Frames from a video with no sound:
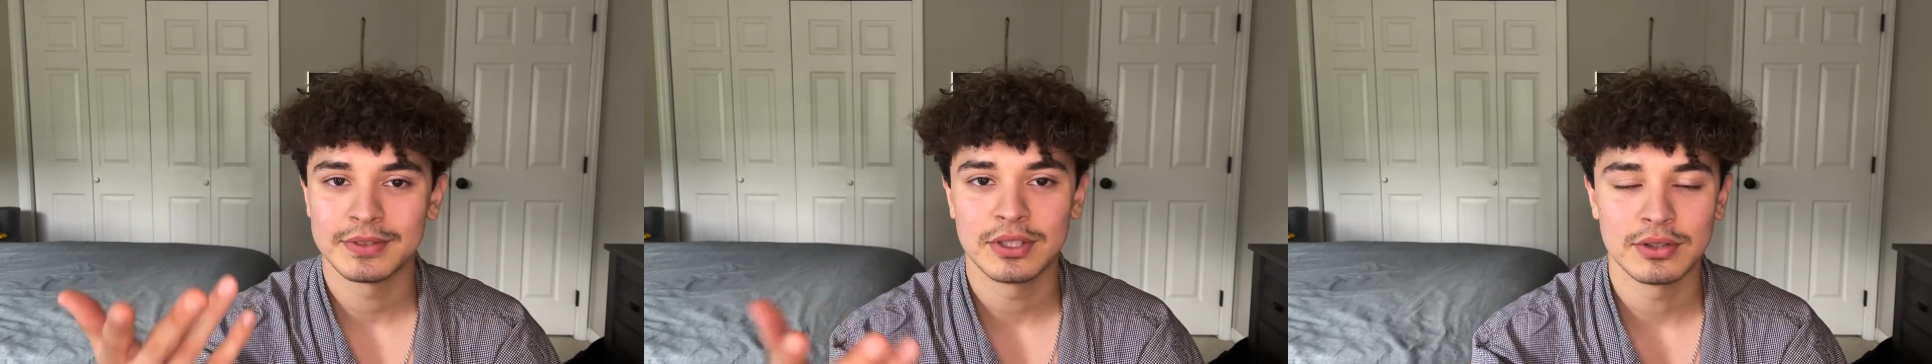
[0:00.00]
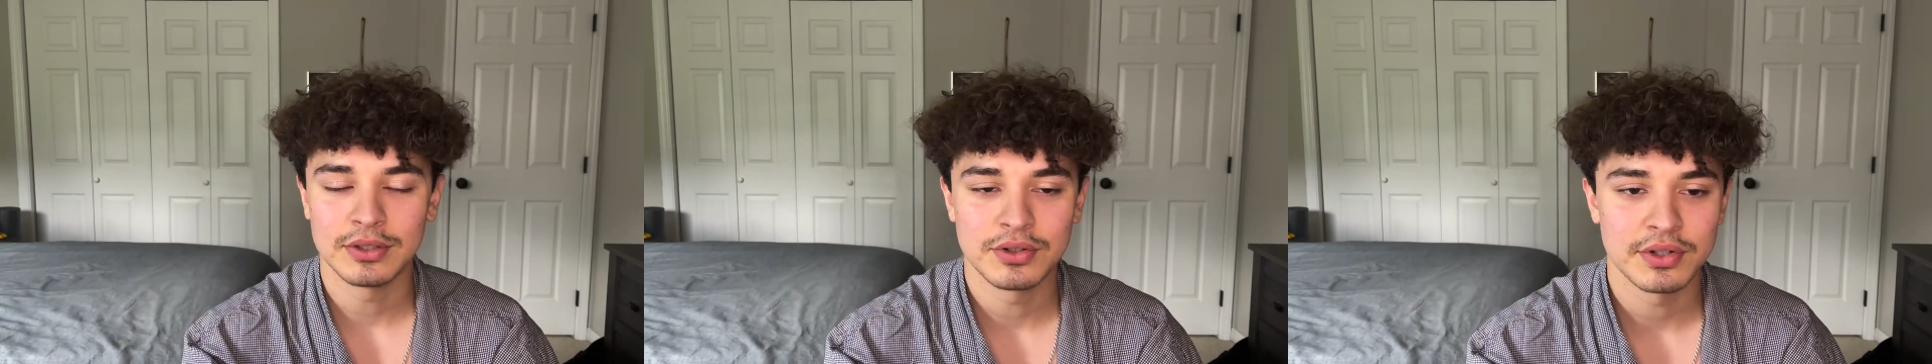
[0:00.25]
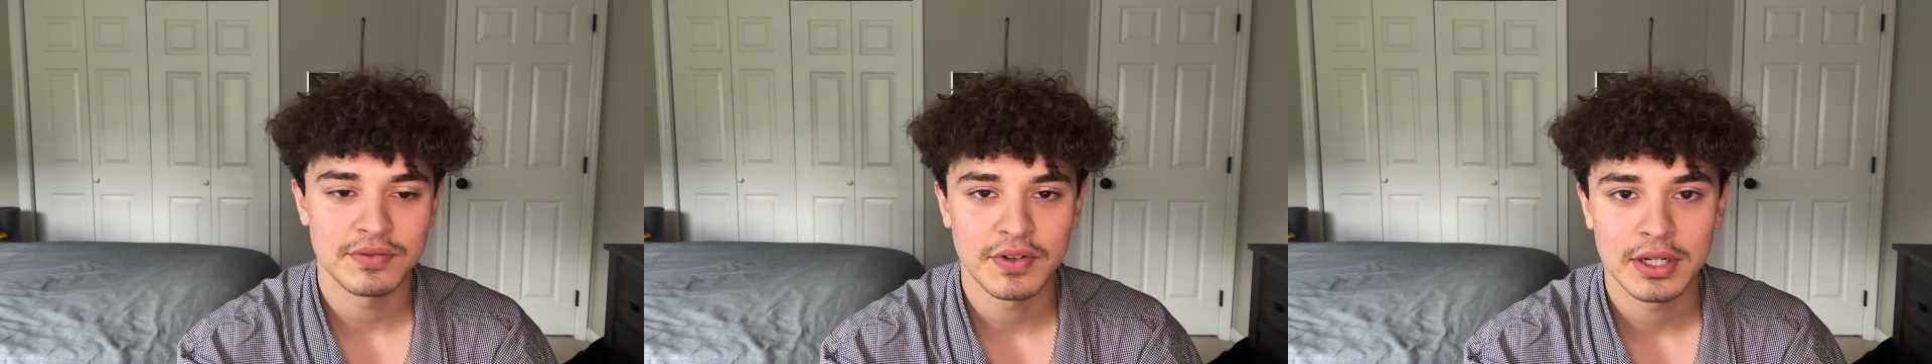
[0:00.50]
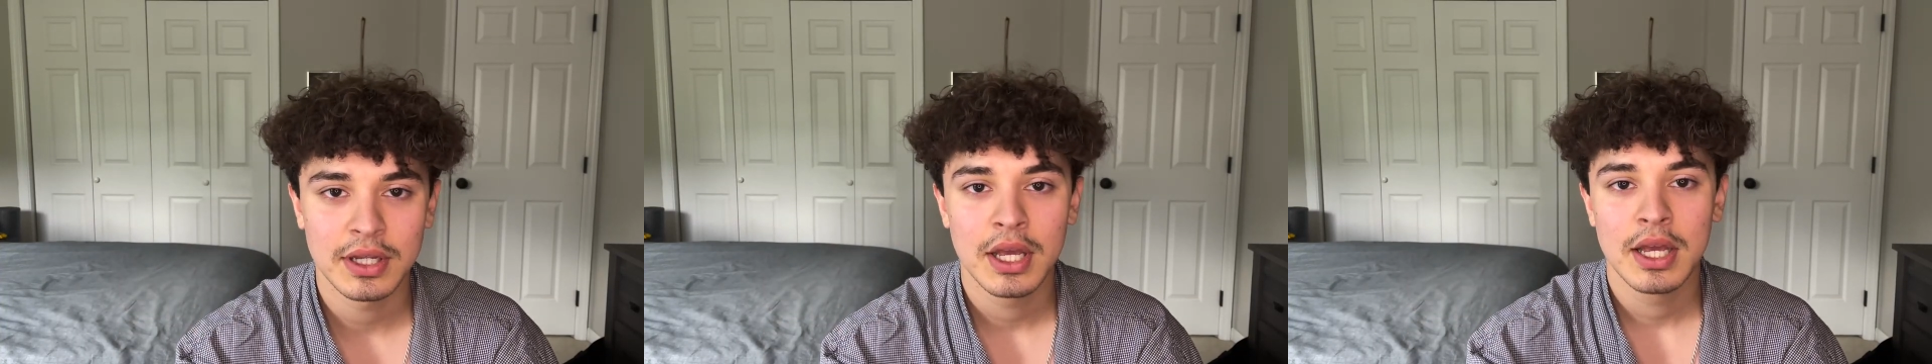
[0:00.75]
you're usually fine.
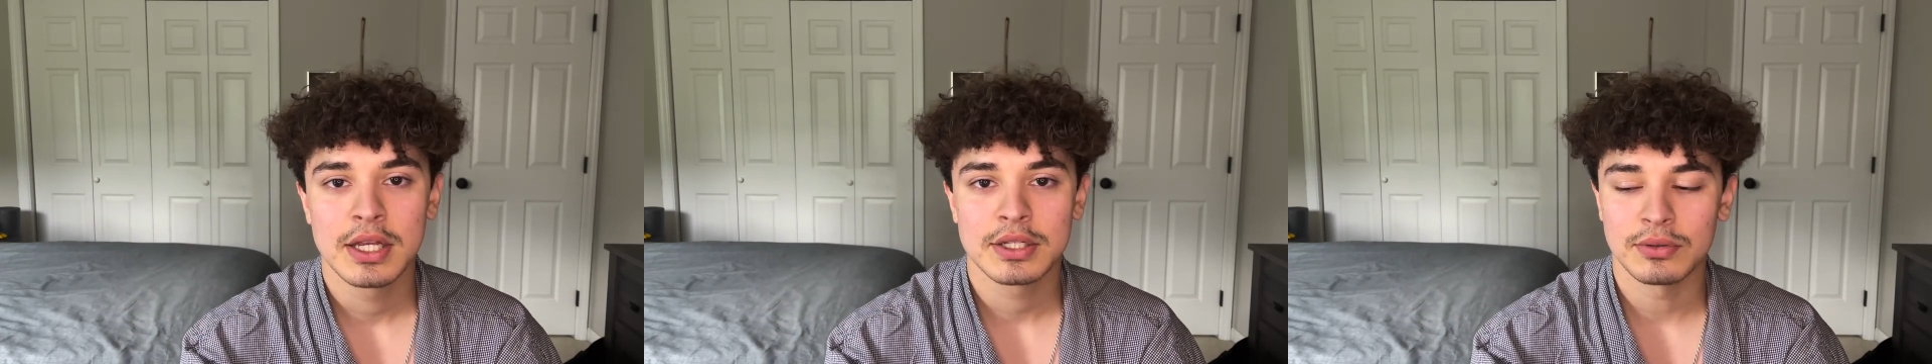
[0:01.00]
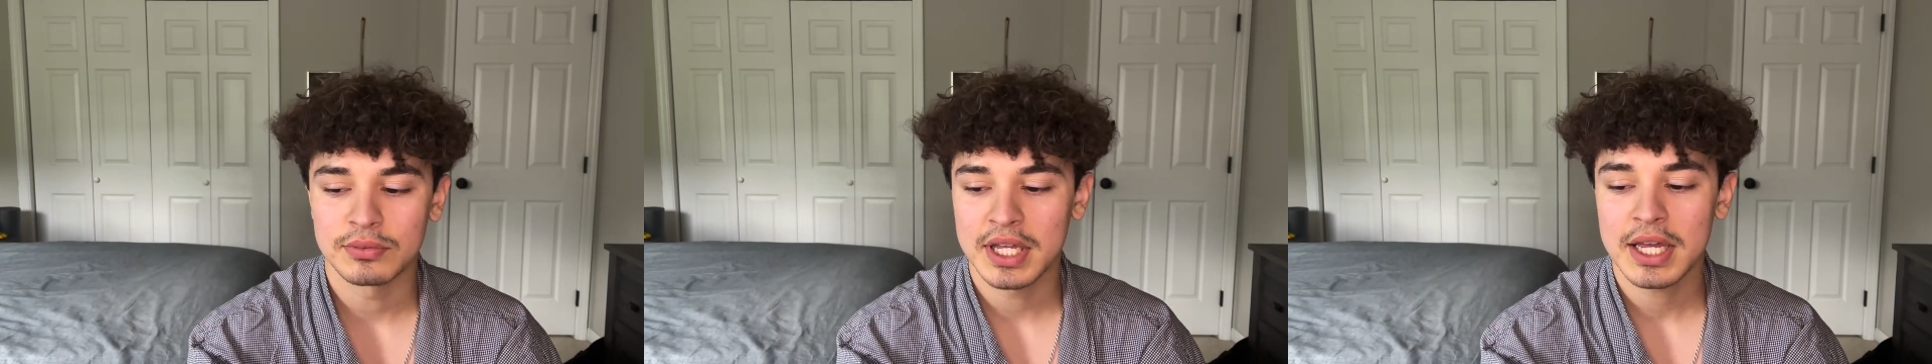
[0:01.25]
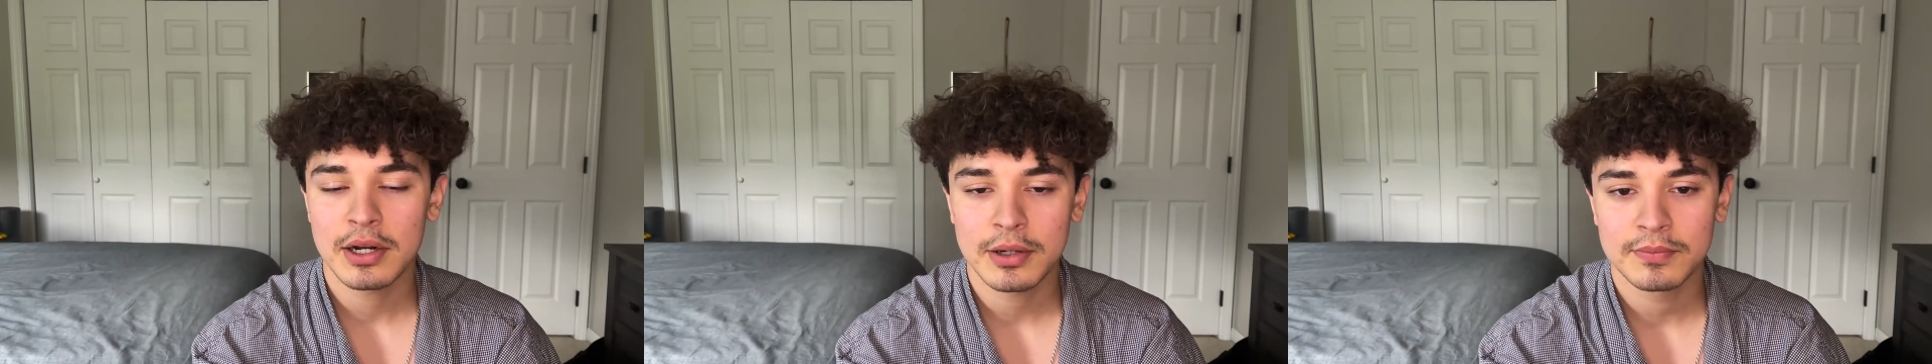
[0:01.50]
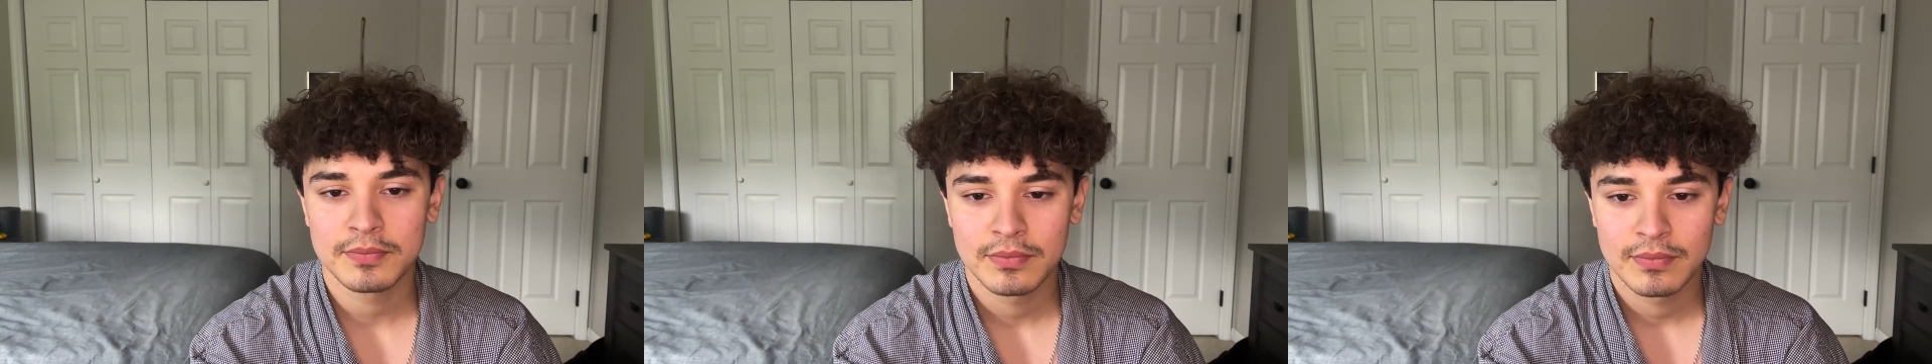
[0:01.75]
So get up,